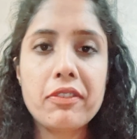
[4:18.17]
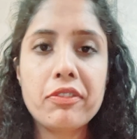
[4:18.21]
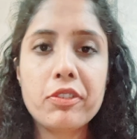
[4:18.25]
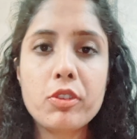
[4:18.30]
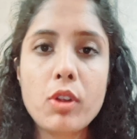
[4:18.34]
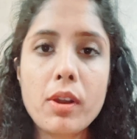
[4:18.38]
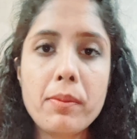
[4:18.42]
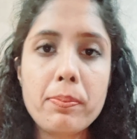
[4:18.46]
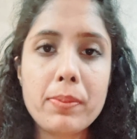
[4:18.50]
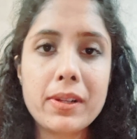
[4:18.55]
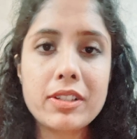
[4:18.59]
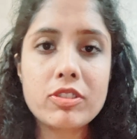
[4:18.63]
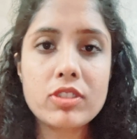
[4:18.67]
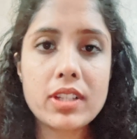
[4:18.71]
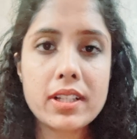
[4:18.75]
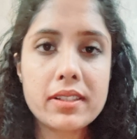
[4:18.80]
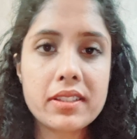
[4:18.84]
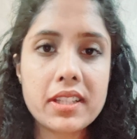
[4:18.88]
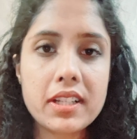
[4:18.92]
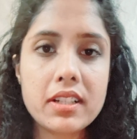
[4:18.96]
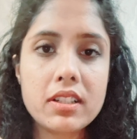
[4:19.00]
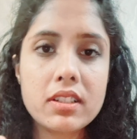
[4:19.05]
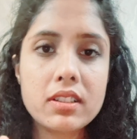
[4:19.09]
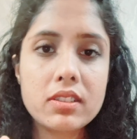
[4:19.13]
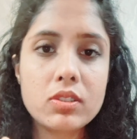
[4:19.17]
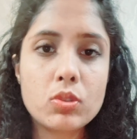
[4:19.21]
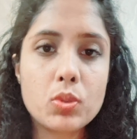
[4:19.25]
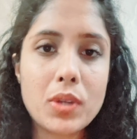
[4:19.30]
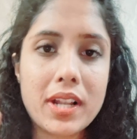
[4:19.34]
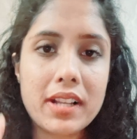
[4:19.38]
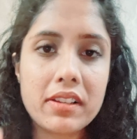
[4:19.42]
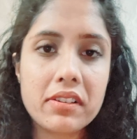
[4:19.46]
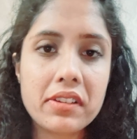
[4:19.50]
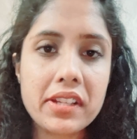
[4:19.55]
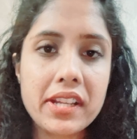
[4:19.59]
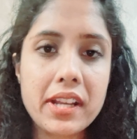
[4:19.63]
you are purchasing
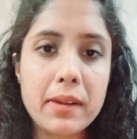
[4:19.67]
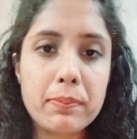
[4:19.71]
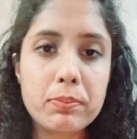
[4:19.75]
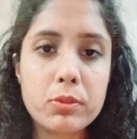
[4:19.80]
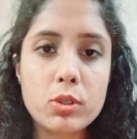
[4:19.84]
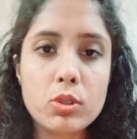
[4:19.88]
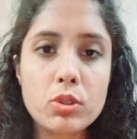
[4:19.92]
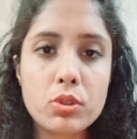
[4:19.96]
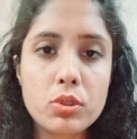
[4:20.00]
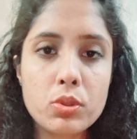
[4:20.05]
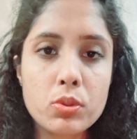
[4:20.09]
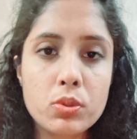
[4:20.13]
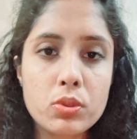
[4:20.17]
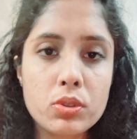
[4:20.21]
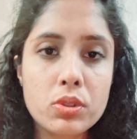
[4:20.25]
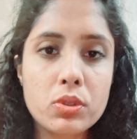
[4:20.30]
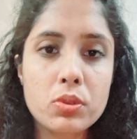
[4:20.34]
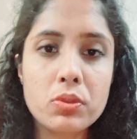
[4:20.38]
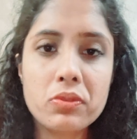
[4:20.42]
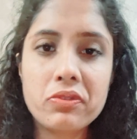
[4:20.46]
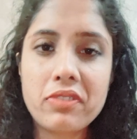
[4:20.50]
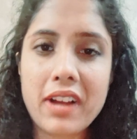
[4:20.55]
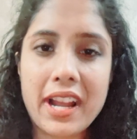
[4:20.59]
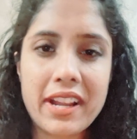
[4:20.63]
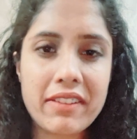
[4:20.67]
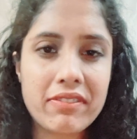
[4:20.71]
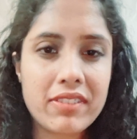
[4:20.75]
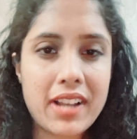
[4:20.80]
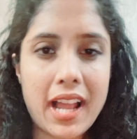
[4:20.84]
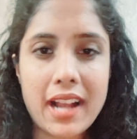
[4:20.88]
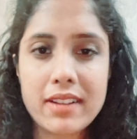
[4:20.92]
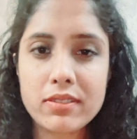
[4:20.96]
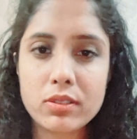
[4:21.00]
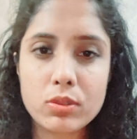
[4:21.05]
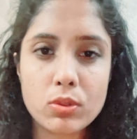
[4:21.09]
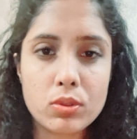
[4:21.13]
jewelry up to 2 to 5
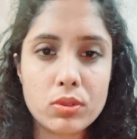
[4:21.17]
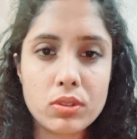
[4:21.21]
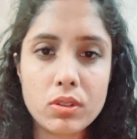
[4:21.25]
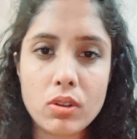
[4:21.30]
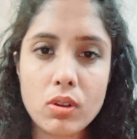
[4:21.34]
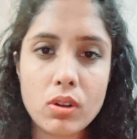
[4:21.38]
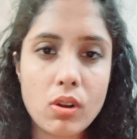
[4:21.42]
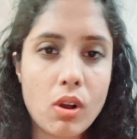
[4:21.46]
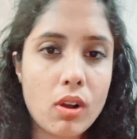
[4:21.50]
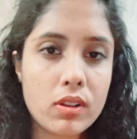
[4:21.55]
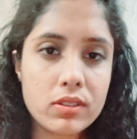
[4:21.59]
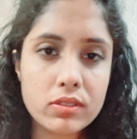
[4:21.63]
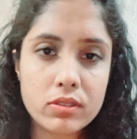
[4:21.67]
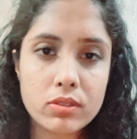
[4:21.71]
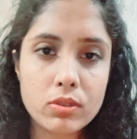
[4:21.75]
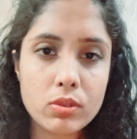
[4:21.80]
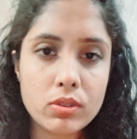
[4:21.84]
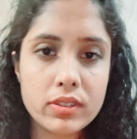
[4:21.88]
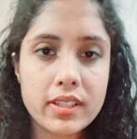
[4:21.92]
lakhs also,